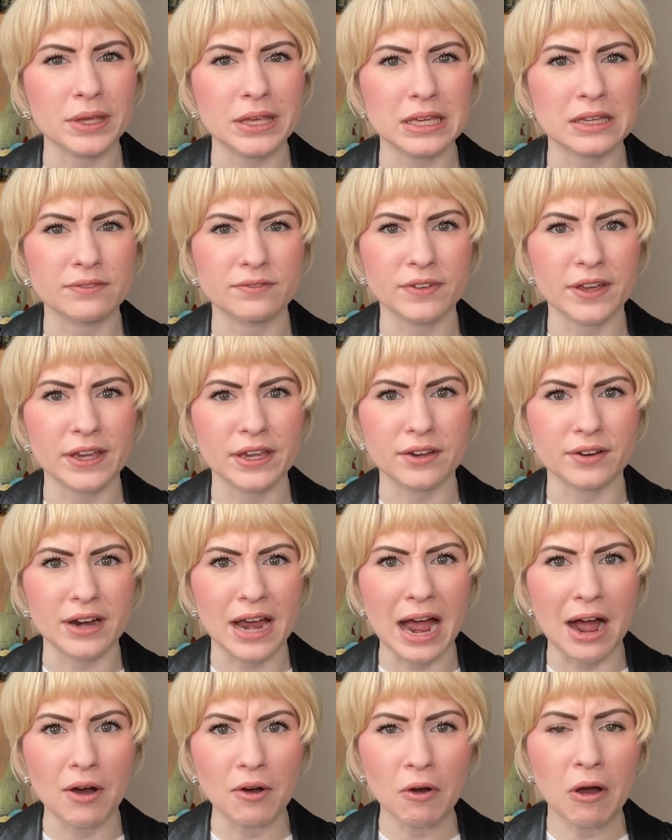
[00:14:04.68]
we can figure
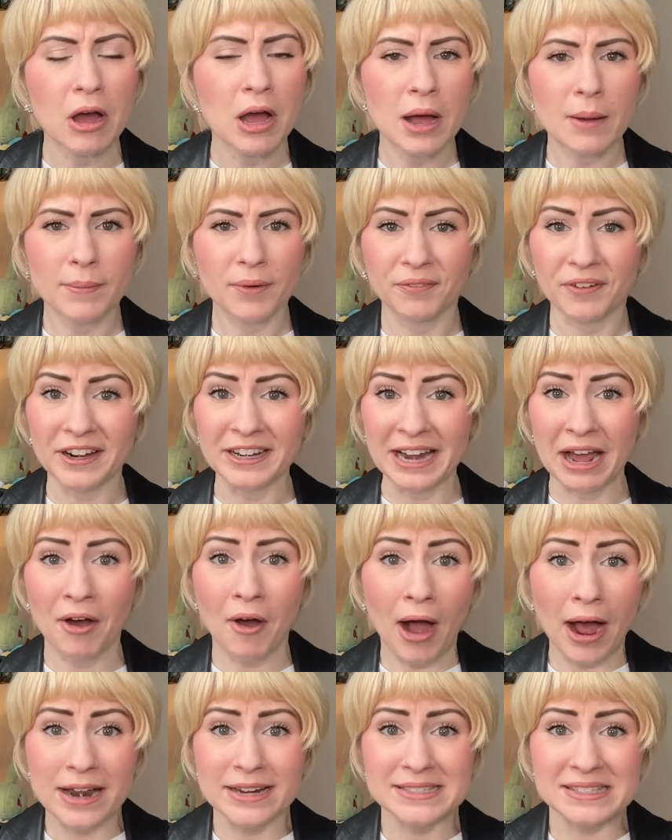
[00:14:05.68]
out. But right now,
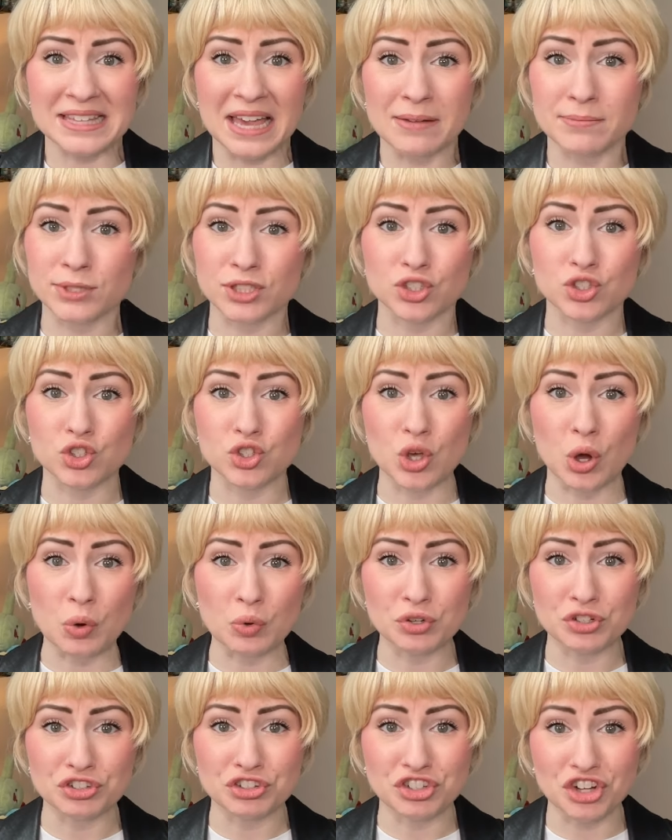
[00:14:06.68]
honestly, I'm just
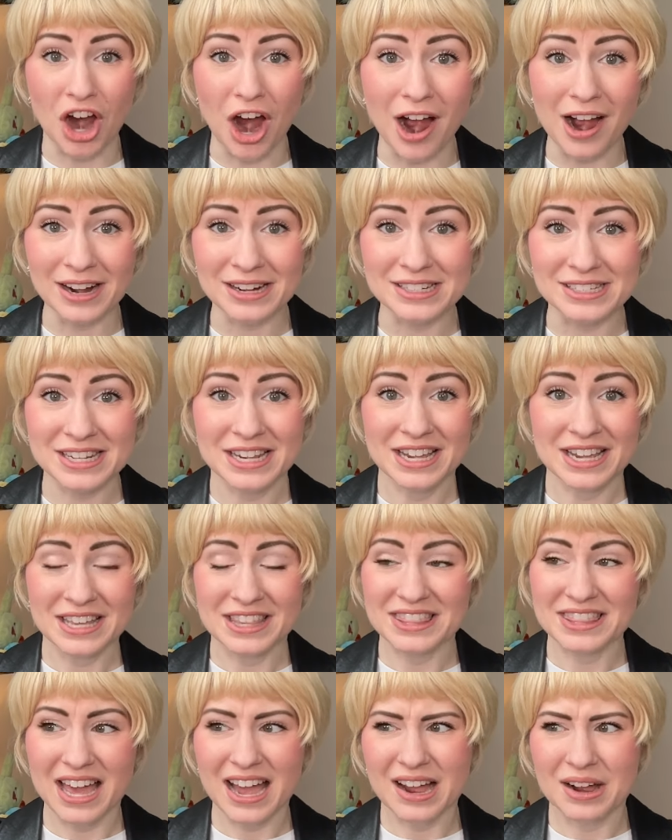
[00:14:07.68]
so shocked
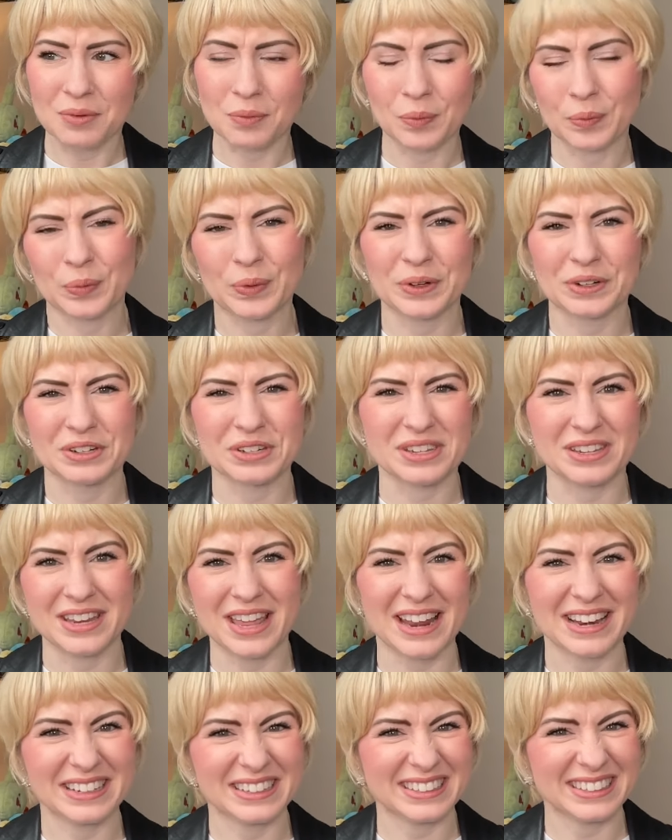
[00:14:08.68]
that we're
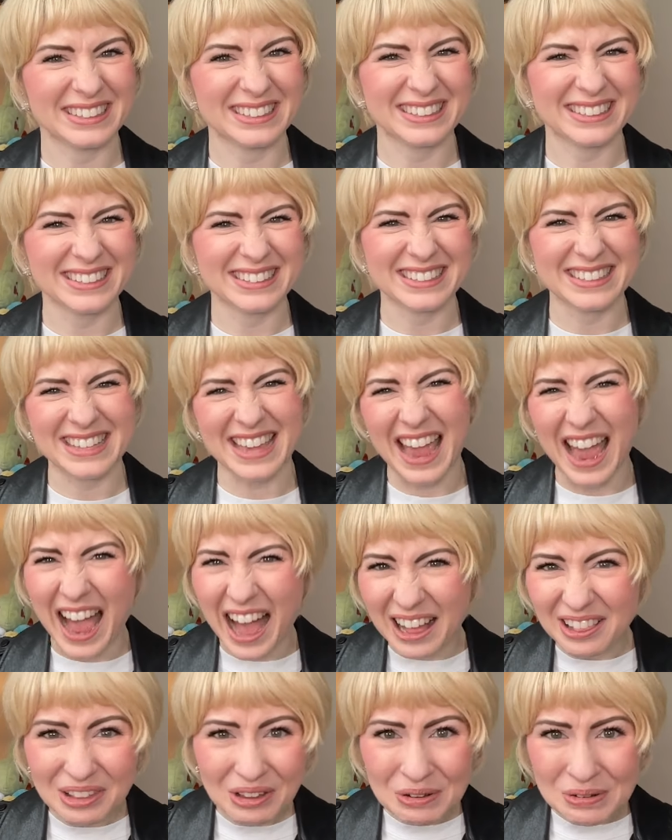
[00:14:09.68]
getting
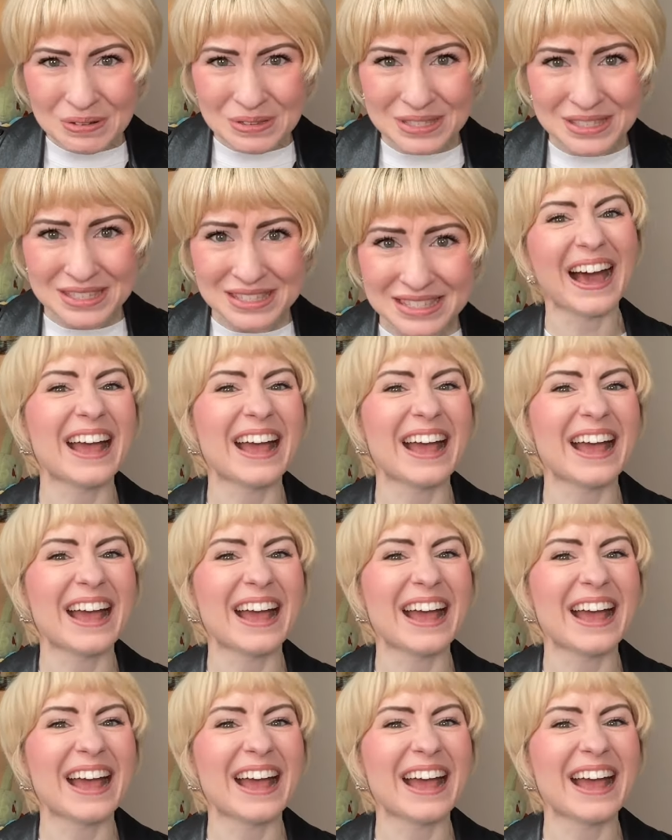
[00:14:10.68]
Kalos?